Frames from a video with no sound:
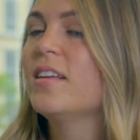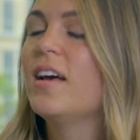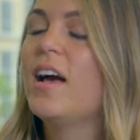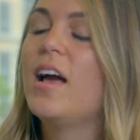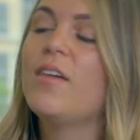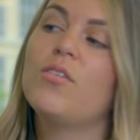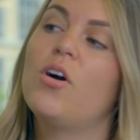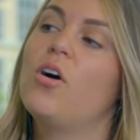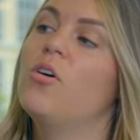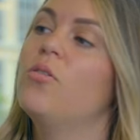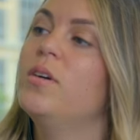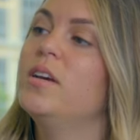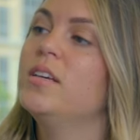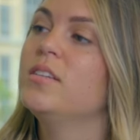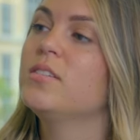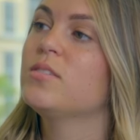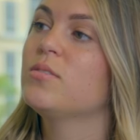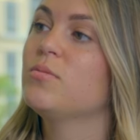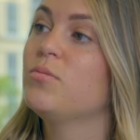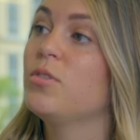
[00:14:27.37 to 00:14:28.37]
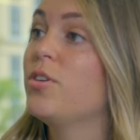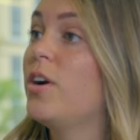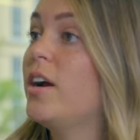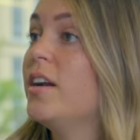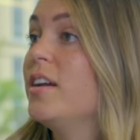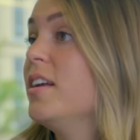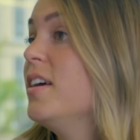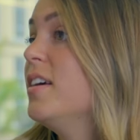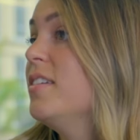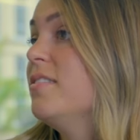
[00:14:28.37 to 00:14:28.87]
I've always
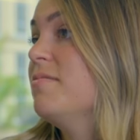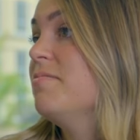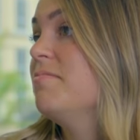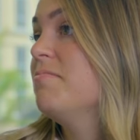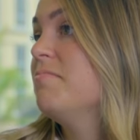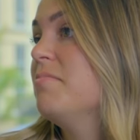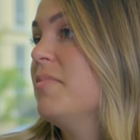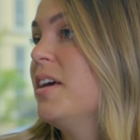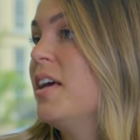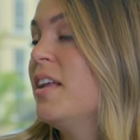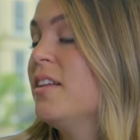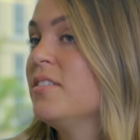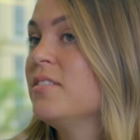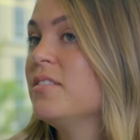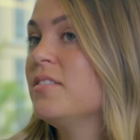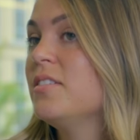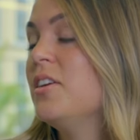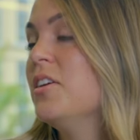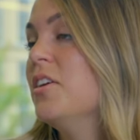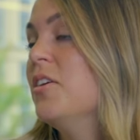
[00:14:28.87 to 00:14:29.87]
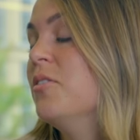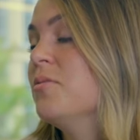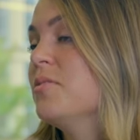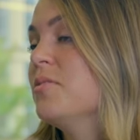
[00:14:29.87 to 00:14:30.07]
regretted it. And, you know,